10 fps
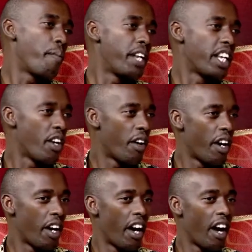opening
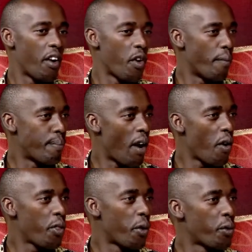your
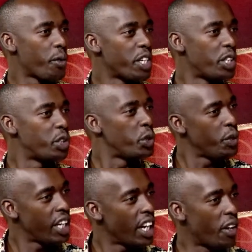mouth, or when you're
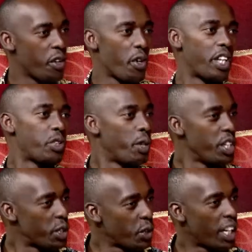chewing, or
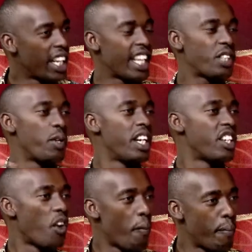when you're talking. That's when
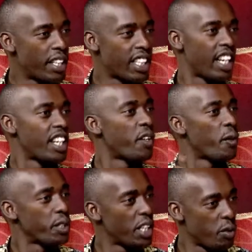it opens, and it
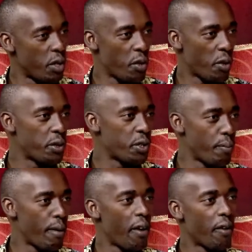closes when you close
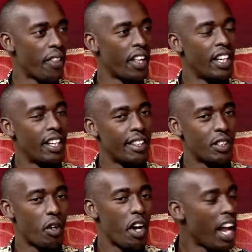your mouth.
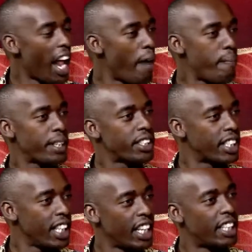So it helps
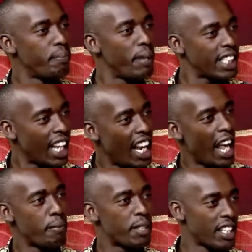us. It basically
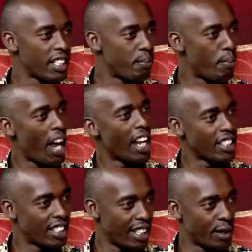helps us
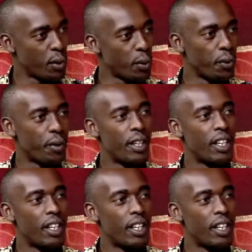balance the two.